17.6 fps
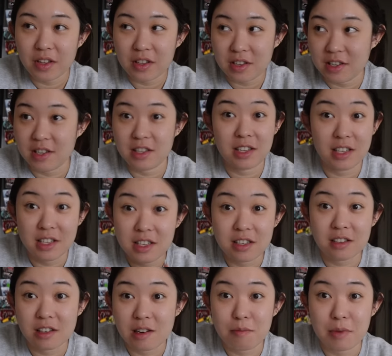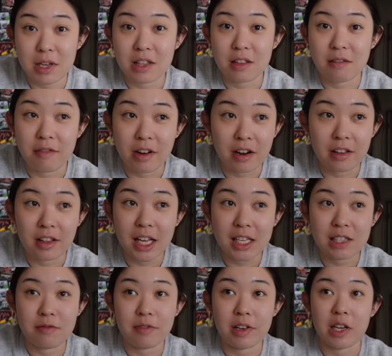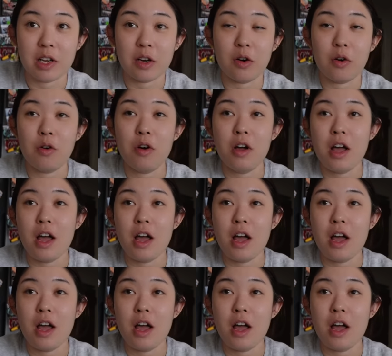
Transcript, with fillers: This is gonna be the very last video.